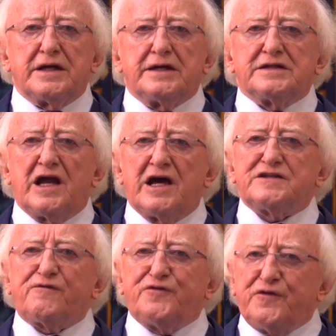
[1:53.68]
In the
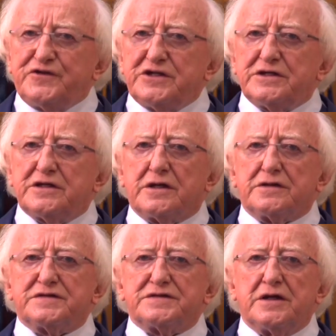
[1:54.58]
last 50
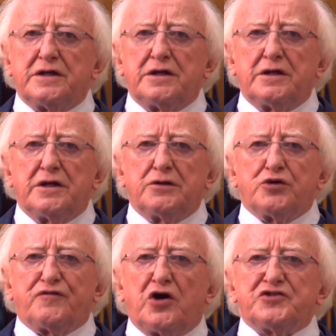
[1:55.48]
years,
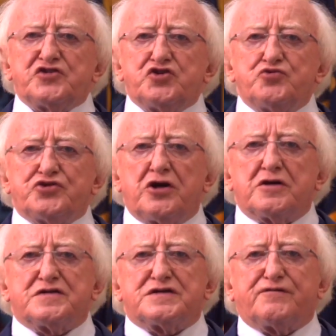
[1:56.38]
we've lost
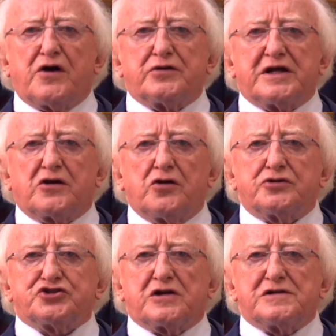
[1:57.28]
2/3 of our
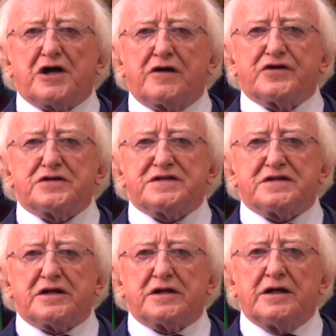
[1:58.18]
ecological
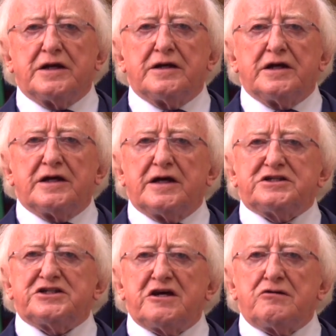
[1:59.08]
diversity, a
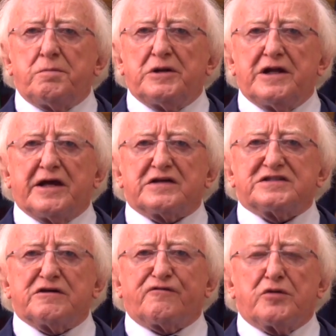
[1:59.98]
terrible
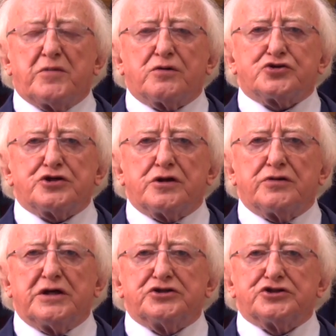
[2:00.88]
legacy from our
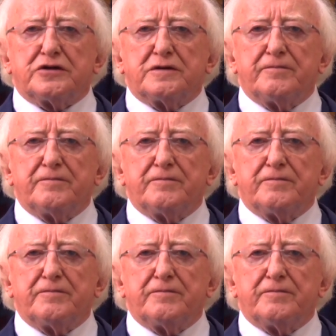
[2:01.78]
generation.